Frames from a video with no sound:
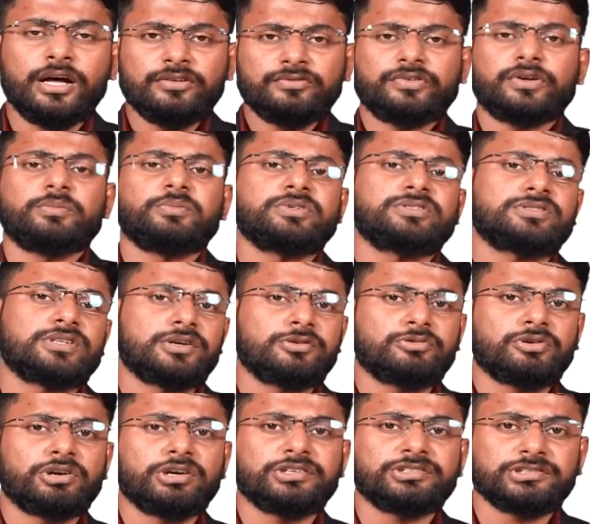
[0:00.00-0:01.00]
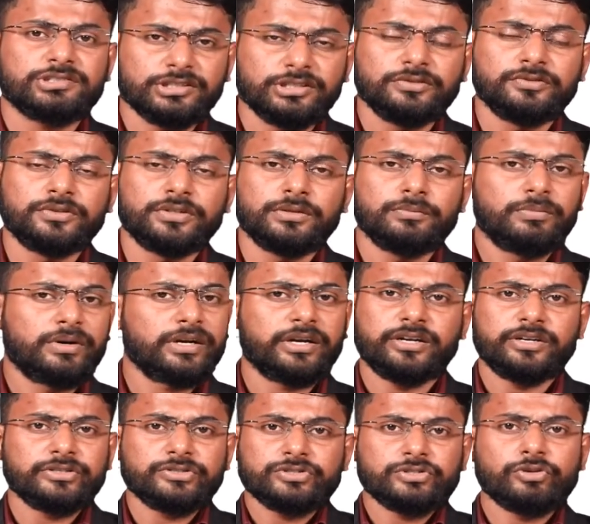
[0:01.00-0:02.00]
from a centralized server, but
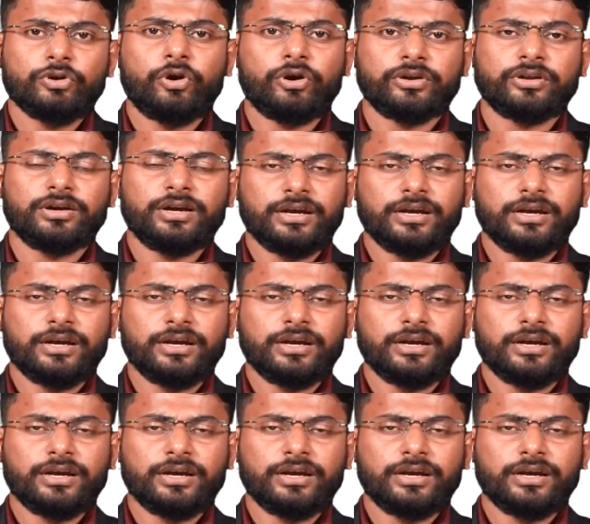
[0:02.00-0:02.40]
it is not.